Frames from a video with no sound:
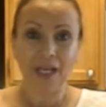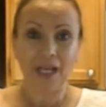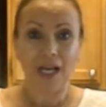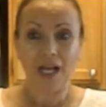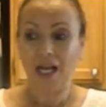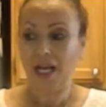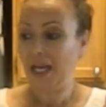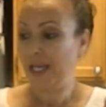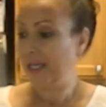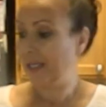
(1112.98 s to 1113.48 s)

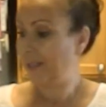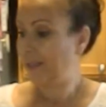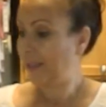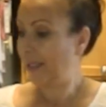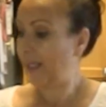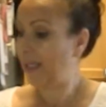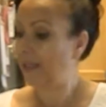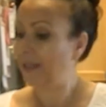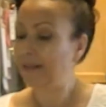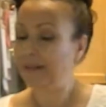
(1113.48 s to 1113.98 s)
I
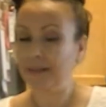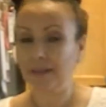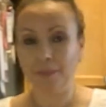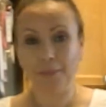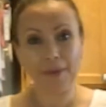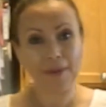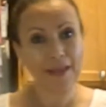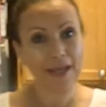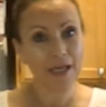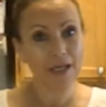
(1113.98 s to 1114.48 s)
take some
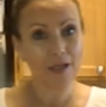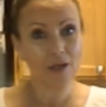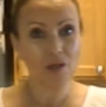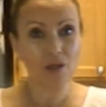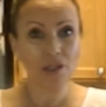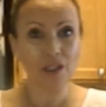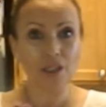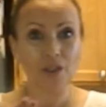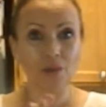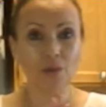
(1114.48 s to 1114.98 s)
of that
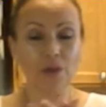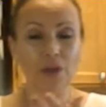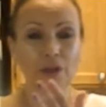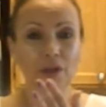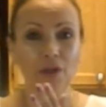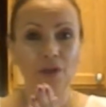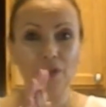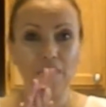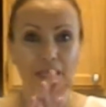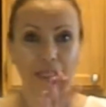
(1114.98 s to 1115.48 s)
coconut
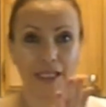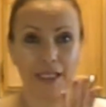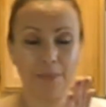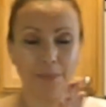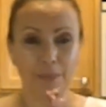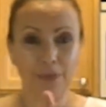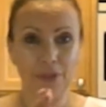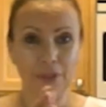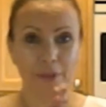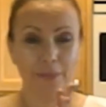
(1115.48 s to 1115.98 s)
oil and I
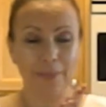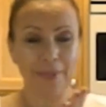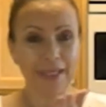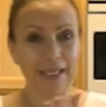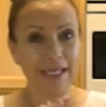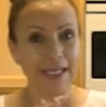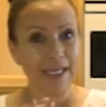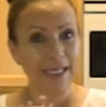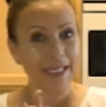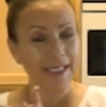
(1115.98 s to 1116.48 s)
put it in my
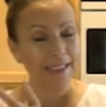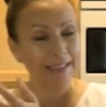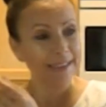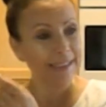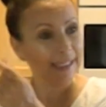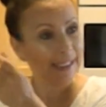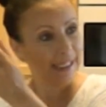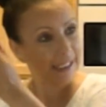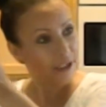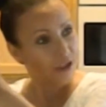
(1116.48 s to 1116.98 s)
hands
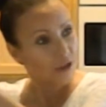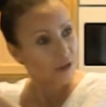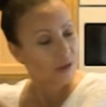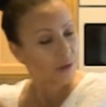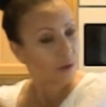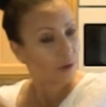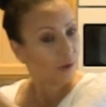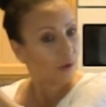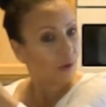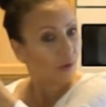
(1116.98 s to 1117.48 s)
and I just
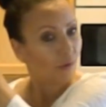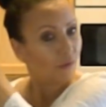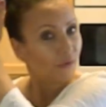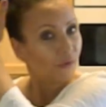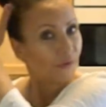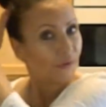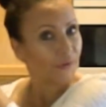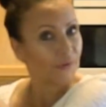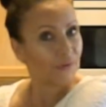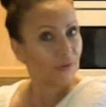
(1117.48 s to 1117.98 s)
go
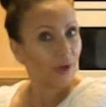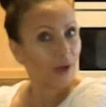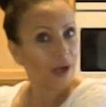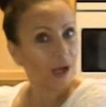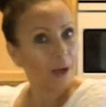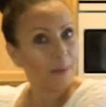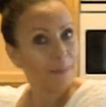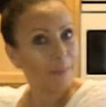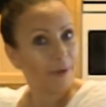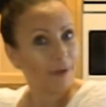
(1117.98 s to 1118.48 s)
over the
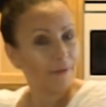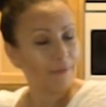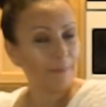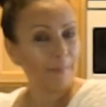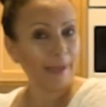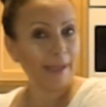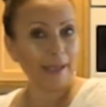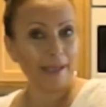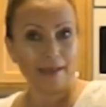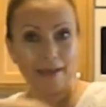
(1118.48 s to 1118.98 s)
top of my
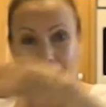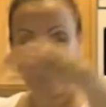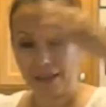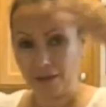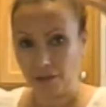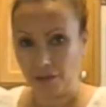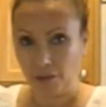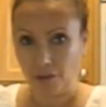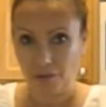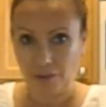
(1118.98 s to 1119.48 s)
head. I
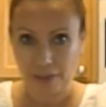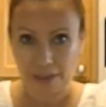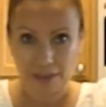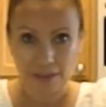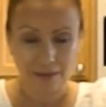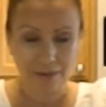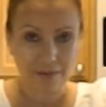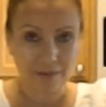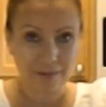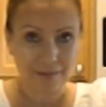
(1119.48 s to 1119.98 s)
don't get
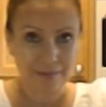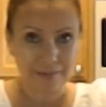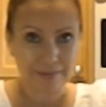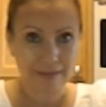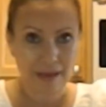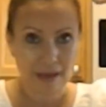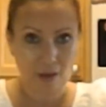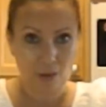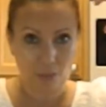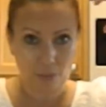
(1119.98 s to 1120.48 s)
into the
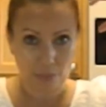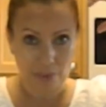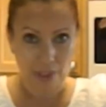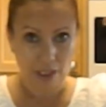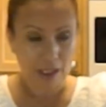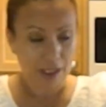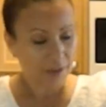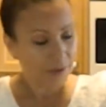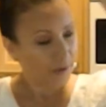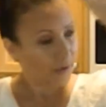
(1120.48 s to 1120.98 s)
scalp.
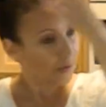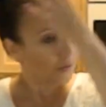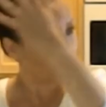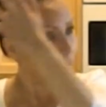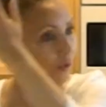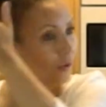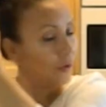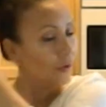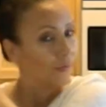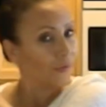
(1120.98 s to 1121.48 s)
Just
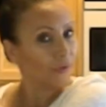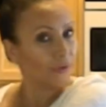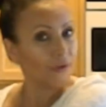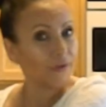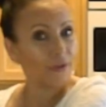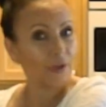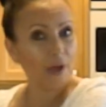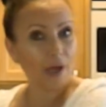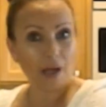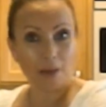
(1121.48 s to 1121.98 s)
go over the
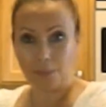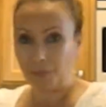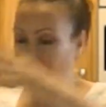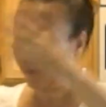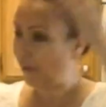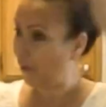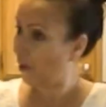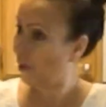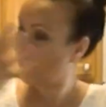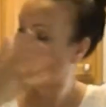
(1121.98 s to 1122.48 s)
top
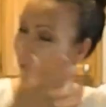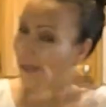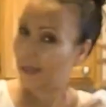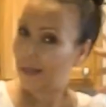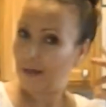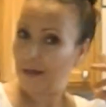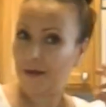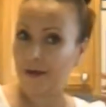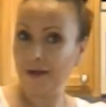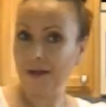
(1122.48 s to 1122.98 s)
of all my
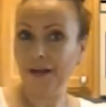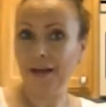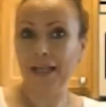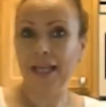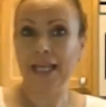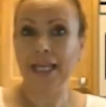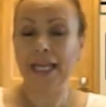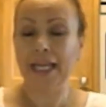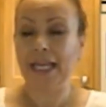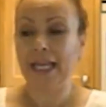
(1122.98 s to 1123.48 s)
hair,
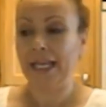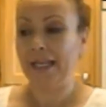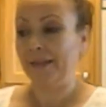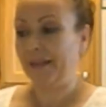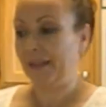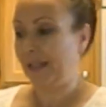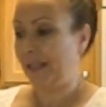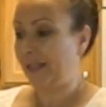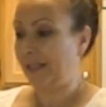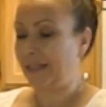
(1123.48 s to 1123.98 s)
and
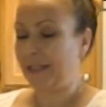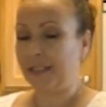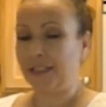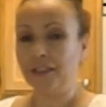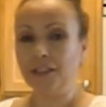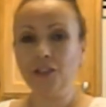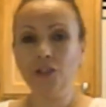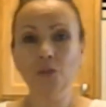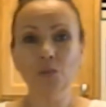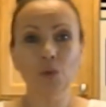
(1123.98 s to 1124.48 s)
then I take a
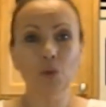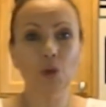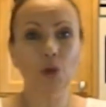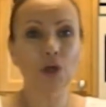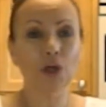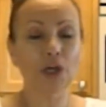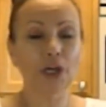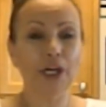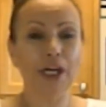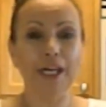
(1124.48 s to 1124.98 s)
little
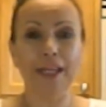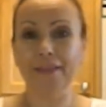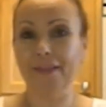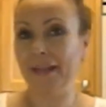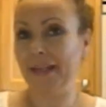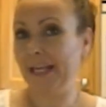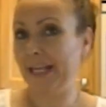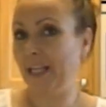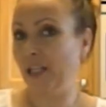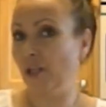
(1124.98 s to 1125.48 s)
more, and
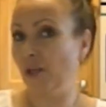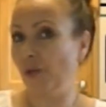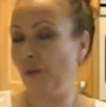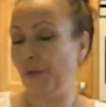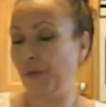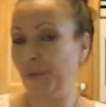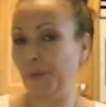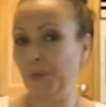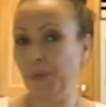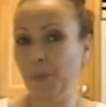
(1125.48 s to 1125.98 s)
then I go
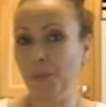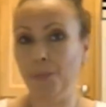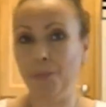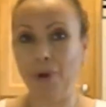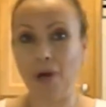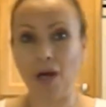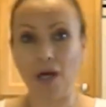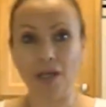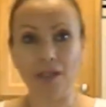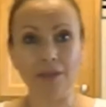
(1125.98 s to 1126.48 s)
through the
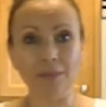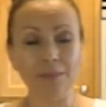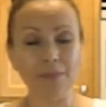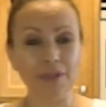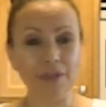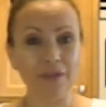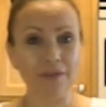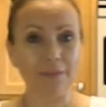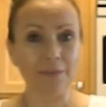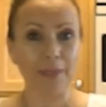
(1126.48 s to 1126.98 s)

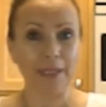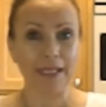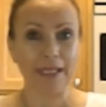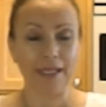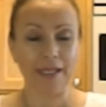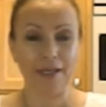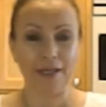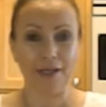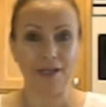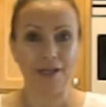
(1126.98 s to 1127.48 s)
bottoms of my
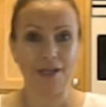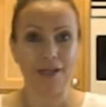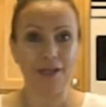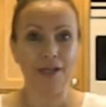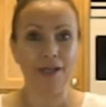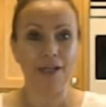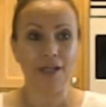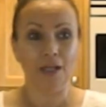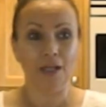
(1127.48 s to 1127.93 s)
hair.